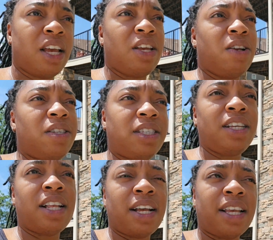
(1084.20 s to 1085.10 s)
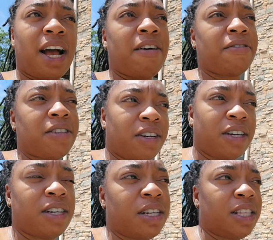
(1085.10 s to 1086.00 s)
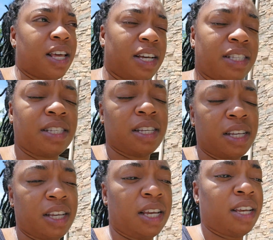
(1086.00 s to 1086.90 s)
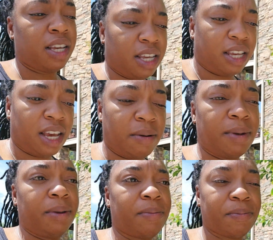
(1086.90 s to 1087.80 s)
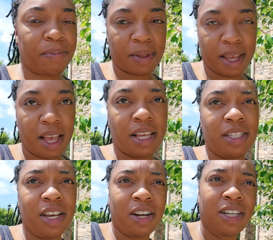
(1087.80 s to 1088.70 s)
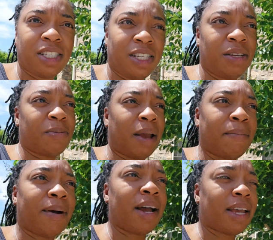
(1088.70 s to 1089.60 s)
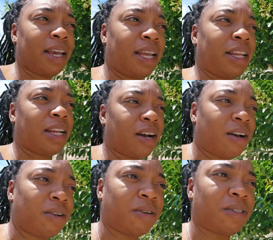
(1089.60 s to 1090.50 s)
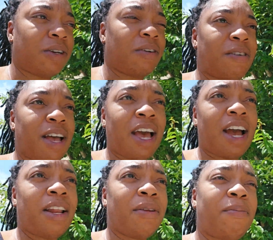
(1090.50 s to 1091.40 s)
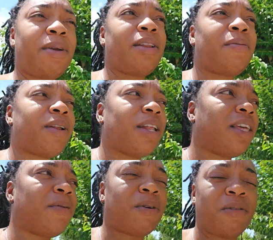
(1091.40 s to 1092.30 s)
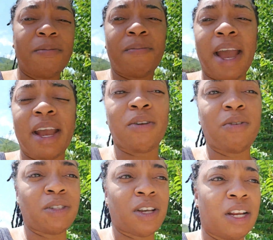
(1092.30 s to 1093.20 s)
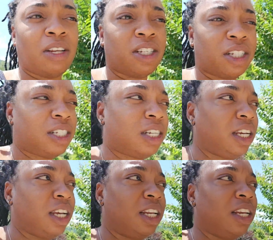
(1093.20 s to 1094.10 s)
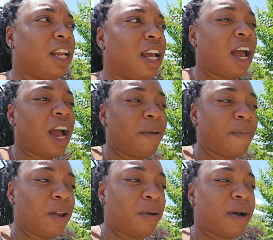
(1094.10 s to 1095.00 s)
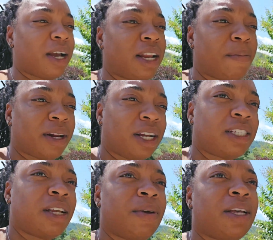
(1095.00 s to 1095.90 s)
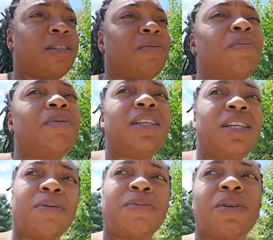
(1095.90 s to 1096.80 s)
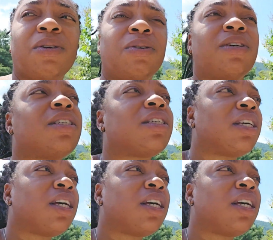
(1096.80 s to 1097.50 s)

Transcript: you'll see that after that. You get me? So you're gonna see my packing and all those stuff, and me nothing about if you buy clothes on Shein. And me I look back in my closet and I say, but I don't need no more clothes.